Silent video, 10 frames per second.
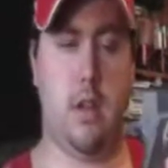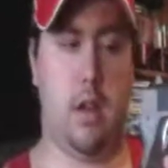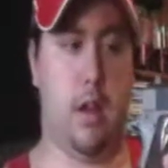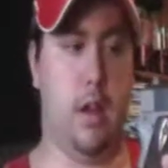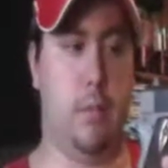
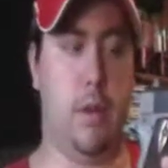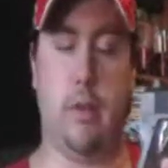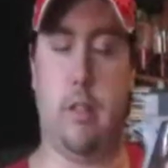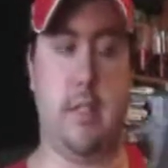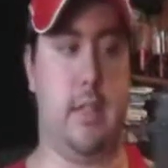but it
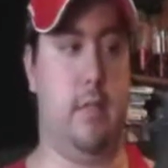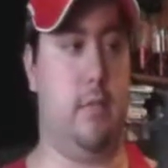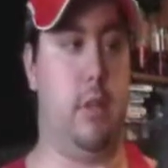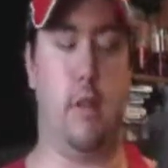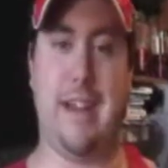was the
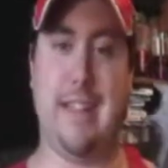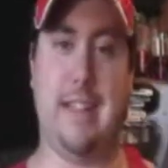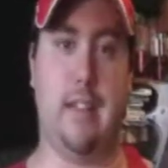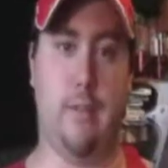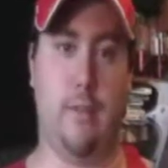
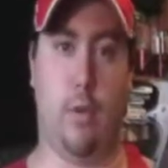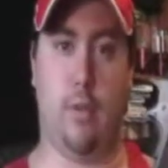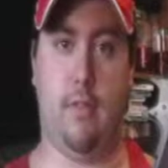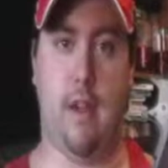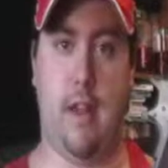1911
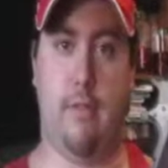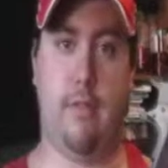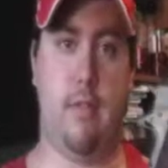45.